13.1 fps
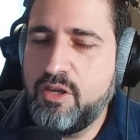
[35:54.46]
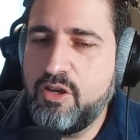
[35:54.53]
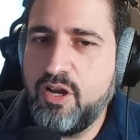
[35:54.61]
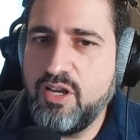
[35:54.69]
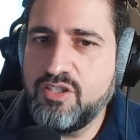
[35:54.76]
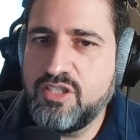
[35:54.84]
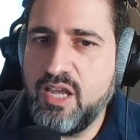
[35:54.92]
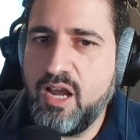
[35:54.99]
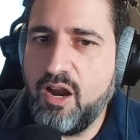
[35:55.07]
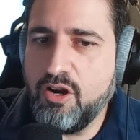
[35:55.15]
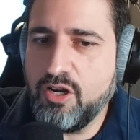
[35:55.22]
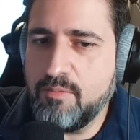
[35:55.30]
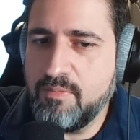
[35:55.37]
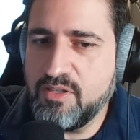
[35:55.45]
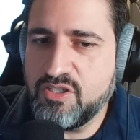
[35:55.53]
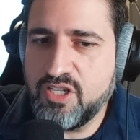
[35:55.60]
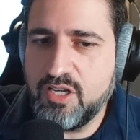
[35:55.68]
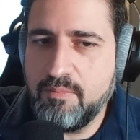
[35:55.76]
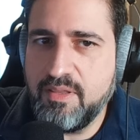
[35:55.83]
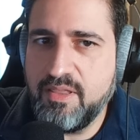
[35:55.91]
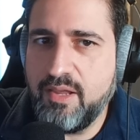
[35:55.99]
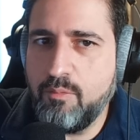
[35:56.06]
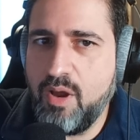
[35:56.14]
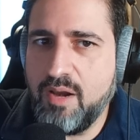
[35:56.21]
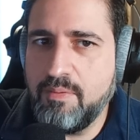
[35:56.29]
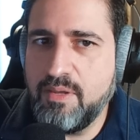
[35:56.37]
Because the argument's going to
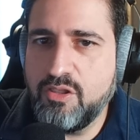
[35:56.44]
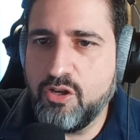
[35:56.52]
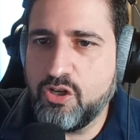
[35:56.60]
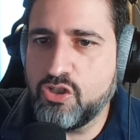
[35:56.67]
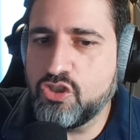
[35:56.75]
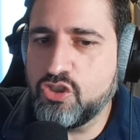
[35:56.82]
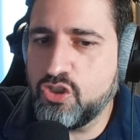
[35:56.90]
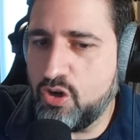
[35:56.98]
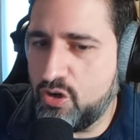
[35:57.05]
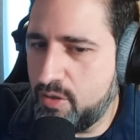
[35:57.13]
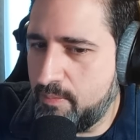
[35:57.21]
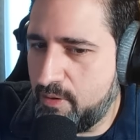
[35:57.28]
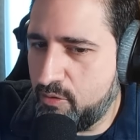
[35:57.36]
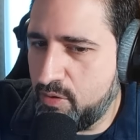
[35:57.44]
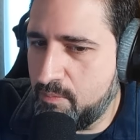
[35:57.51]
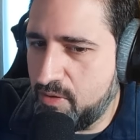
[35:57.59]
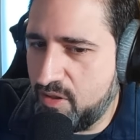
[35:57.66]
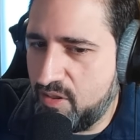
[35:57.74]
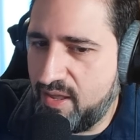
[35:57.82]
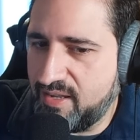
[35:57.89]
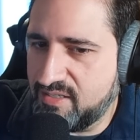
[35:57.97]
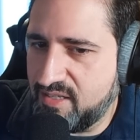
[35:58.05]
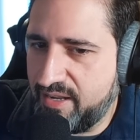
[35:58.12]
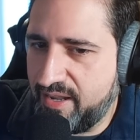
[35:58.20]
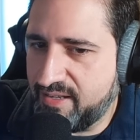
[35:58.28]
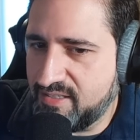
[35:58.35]
be, they're concerned about
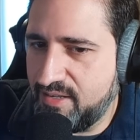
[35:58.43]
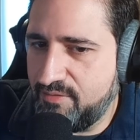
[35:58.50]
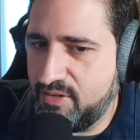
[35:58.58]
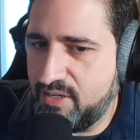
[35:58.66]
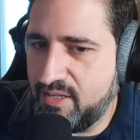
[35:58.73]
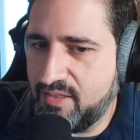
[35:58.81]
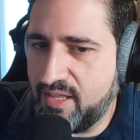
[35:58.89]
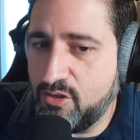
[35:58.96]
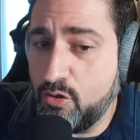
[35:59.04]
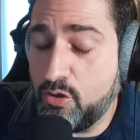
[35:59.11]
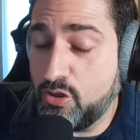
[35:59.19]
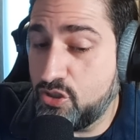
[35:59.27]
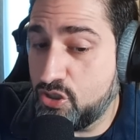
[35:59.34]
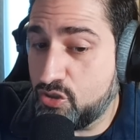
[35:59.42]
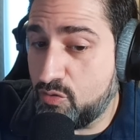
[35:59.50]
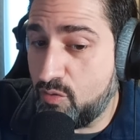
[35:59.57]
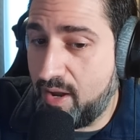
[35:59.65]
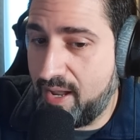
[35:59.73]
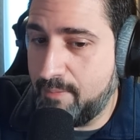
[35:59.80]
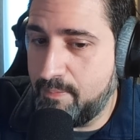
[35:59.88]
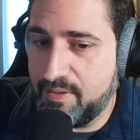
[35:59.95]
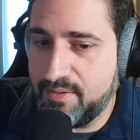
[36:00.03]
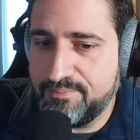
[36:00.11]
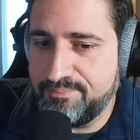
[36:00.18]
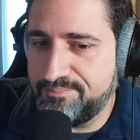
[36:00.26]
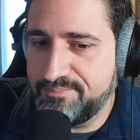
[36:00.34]
criminalizing activity that you could describe
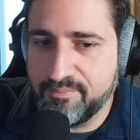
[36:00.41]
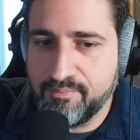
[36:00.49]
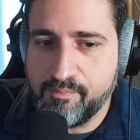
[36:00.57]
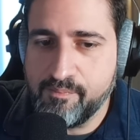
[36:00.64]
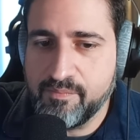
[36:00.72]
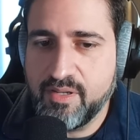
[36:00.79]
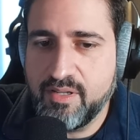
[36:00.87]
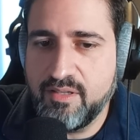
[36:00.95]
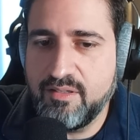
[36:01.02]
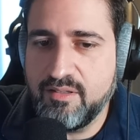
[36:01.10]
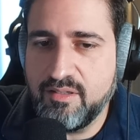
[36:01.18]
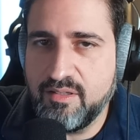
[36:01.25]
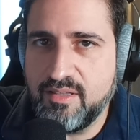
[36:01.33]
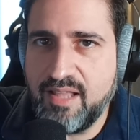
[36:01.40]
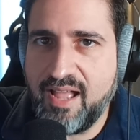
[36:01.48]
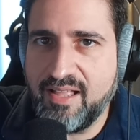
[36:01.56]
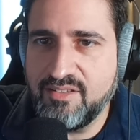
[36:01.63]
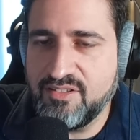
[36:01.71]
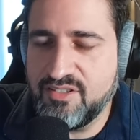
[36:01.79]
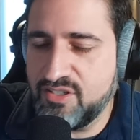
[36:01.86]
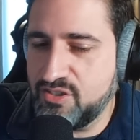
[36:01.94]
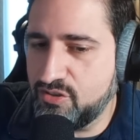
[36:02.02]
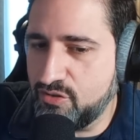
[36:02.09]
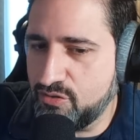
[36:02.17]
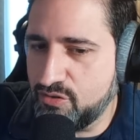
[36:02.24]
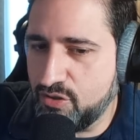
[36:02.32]
in
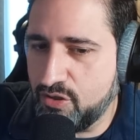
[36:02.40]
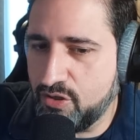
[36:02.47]
non-sinister